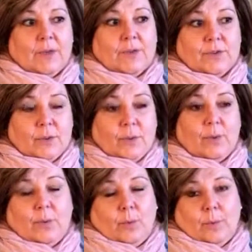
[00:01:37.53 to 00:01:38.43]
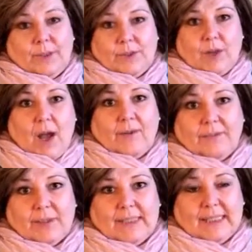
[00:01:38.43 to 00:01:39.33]
So once your
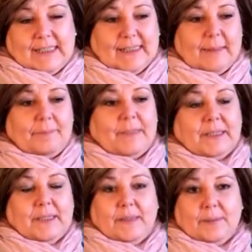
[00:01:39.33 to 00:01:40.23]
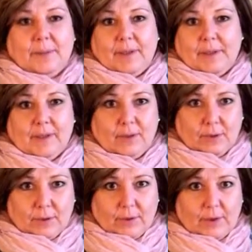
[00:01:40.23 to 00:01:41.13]
offer is accepted with
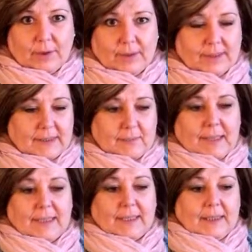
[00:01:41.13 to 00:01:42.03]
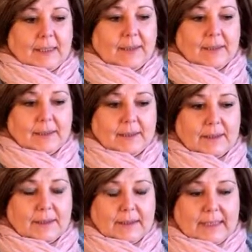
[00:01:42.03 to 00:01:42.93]
your earnest money,
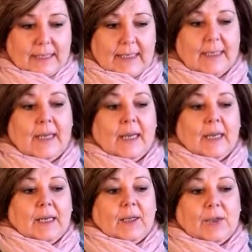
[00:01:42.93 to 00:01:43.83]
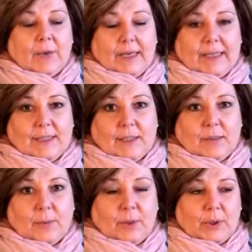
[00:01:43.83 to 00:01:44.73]
then your
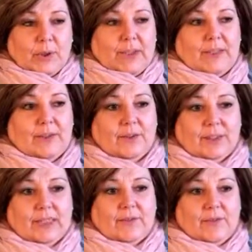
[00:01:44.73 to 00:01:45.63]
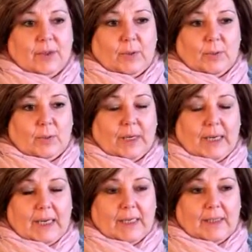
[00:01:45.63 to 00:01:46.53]
agent will either give you
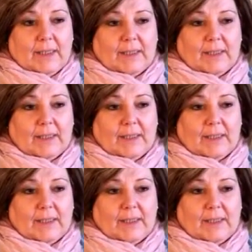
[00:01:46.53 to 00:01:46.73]
a